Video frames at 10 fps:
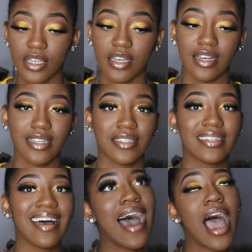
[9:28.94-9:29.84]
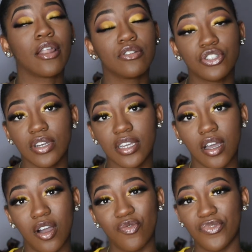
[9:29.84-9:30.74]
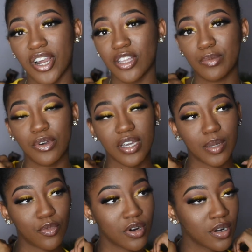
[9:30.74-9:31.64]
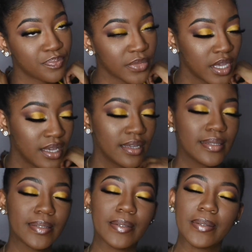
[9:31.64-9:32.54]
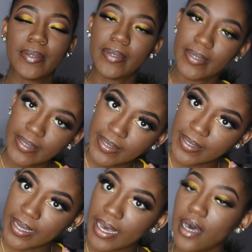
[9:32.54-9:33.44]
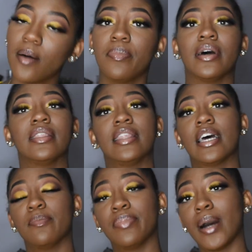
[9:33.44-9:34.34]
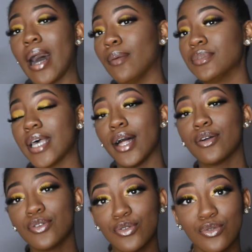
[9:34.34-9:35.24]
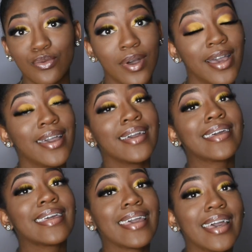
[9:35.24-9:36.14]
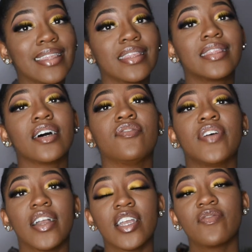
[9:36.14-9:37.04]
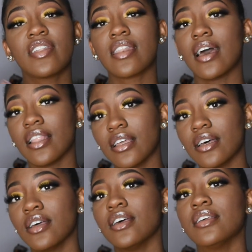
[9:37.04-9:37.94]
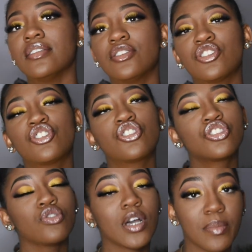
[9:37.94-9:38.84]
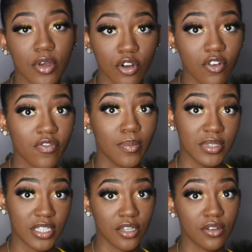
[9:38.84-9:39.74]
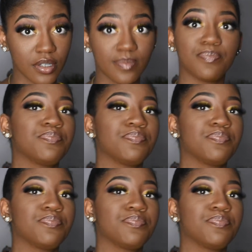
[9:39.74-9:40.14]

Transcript: because I don't drink um regular milk anymore. So yeah, but that but I'm telling you, get the very vanilla soy milk from Silk.